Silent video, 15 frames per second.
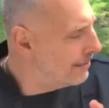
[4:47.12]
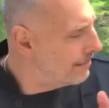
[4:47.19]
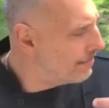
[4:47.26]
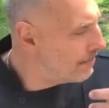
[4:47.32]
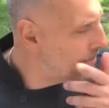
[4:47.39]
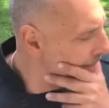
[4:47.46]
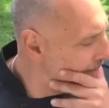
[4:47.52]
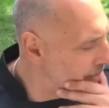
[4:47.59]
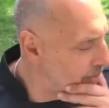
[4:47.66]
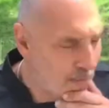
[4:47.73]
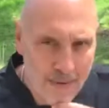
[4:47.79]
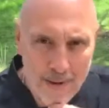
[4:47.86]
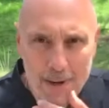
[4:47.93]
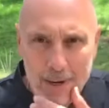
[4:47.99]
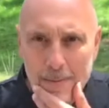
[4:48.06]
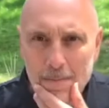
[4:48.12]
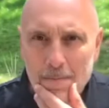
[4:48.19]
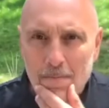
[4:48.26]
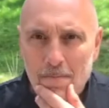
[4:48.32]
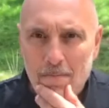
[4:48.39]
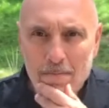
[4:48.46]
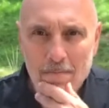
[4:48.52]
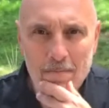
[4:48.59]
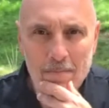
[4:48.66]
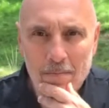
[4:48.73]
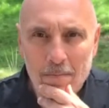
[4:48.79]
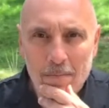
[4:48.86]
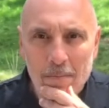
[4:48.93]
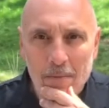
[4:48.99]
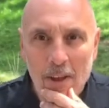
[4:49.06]
One other thing,
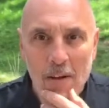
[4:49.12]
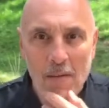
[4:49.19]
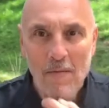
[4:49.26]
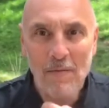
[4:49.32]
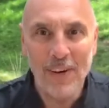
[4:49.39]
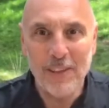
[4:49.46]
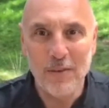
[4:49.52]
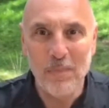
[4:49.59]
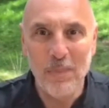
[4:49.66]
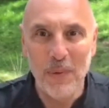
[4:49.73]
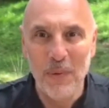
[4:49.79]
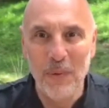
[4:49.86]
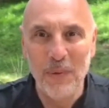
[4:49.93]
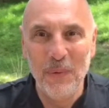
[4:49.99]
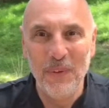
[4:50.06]
flick a spoon.